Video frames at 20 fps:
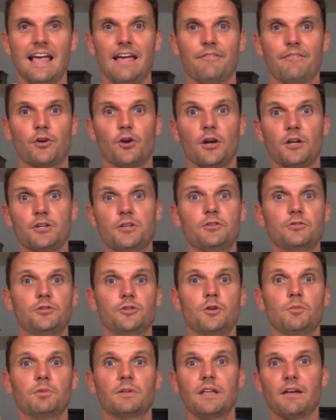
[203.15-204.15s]
If you're on
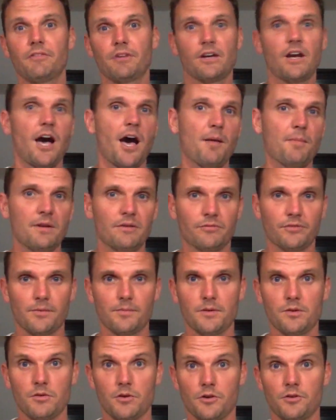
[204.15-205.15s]
YouTube, would love a comment
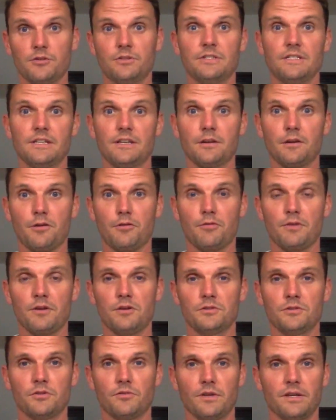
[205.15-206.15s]
from you. Are you seeing a
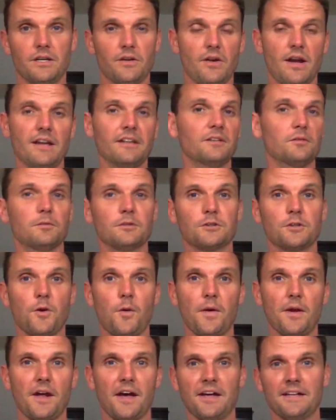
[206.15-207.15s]
302 redirect? What's
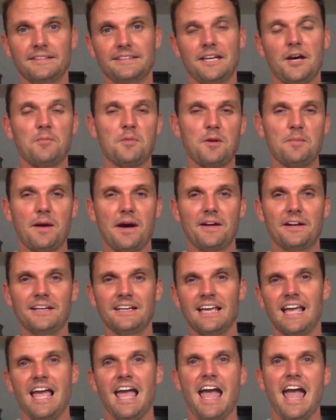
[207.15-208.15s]
going on? Tell me about
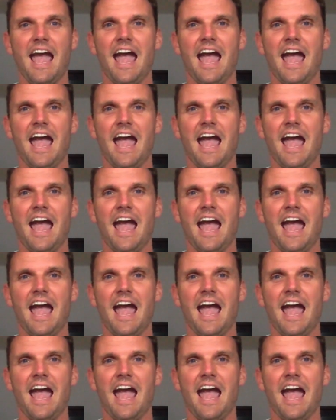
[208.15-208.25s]
it.